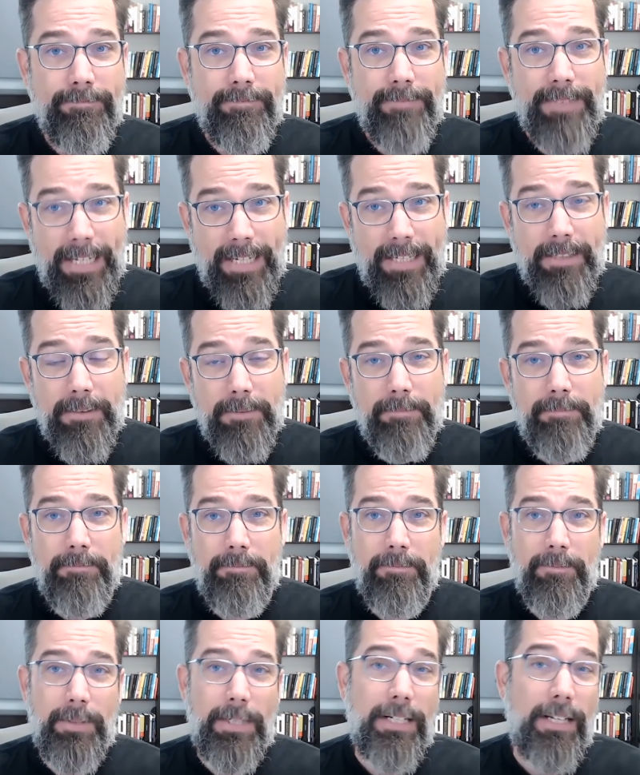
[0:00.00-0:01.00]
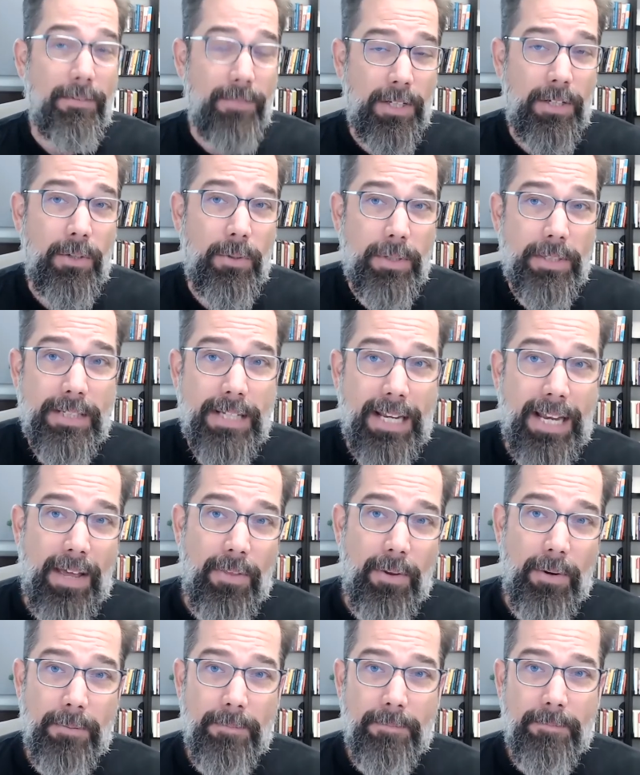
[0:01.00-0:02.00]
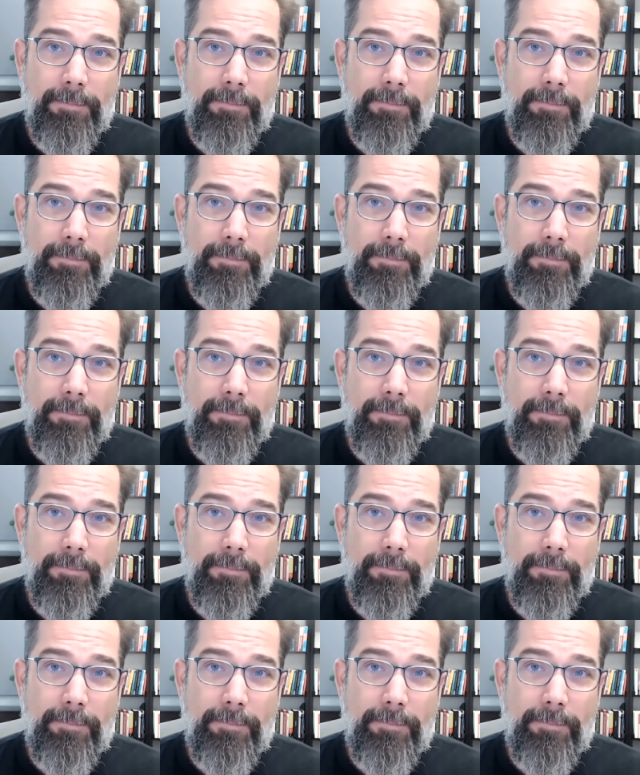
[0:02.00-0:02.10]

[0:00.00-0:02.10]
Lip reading: and we'd love to do it together.